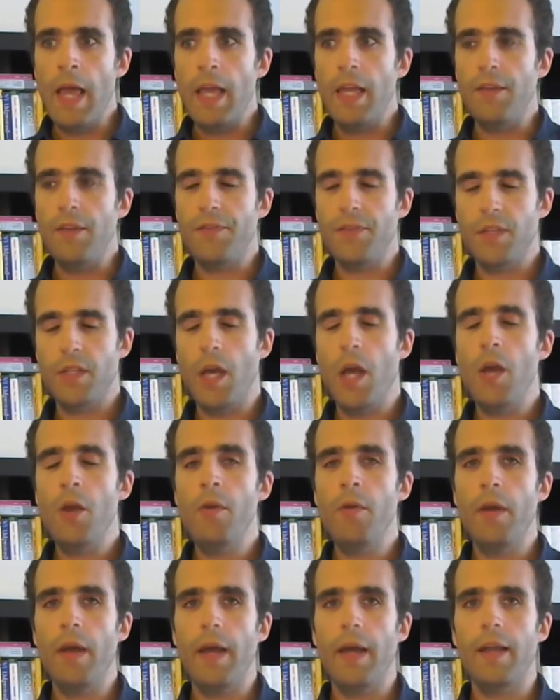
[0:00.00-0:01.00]
If you
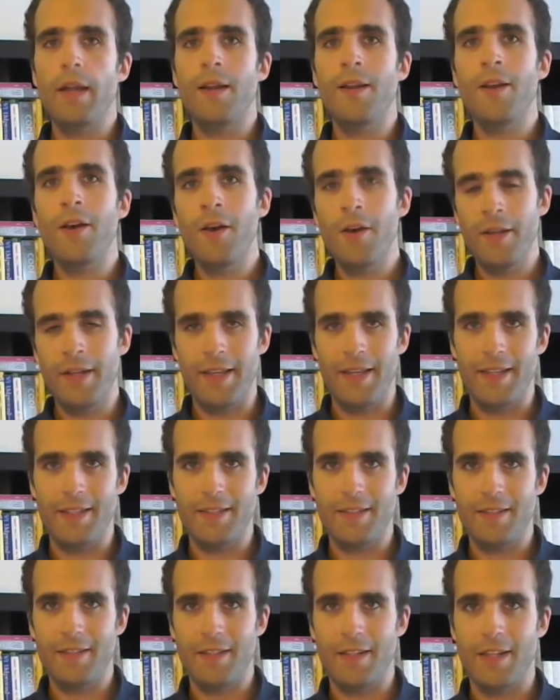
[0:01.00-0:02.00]
go and learn
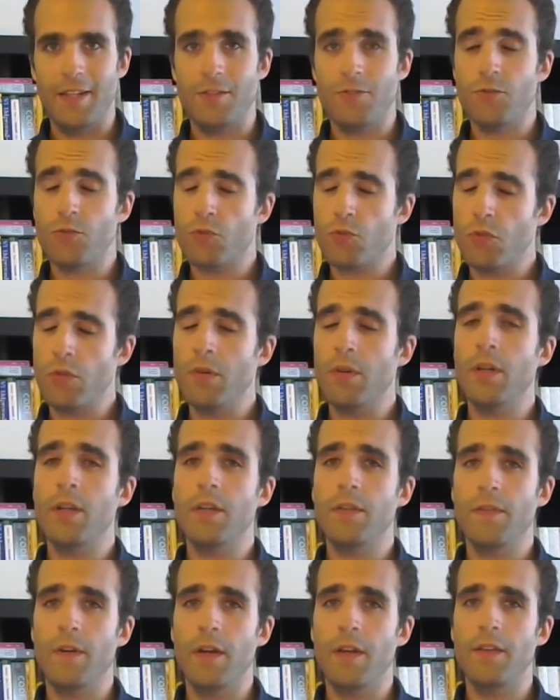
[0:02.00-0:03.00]
it, and I strongly
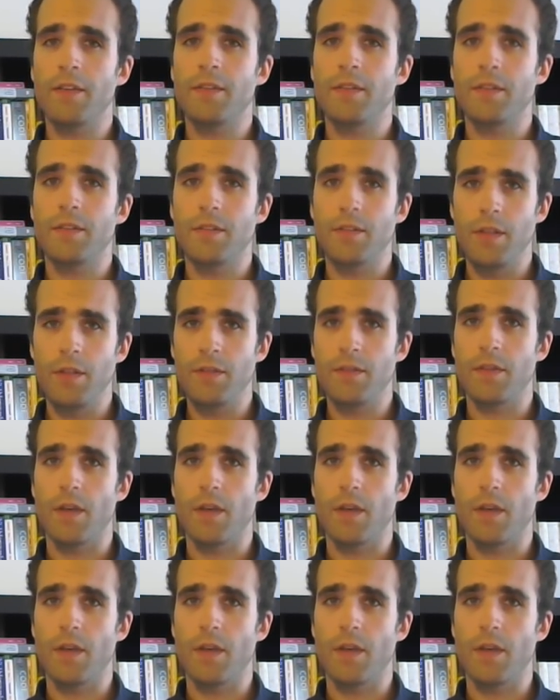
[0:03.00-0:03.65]
advise you to do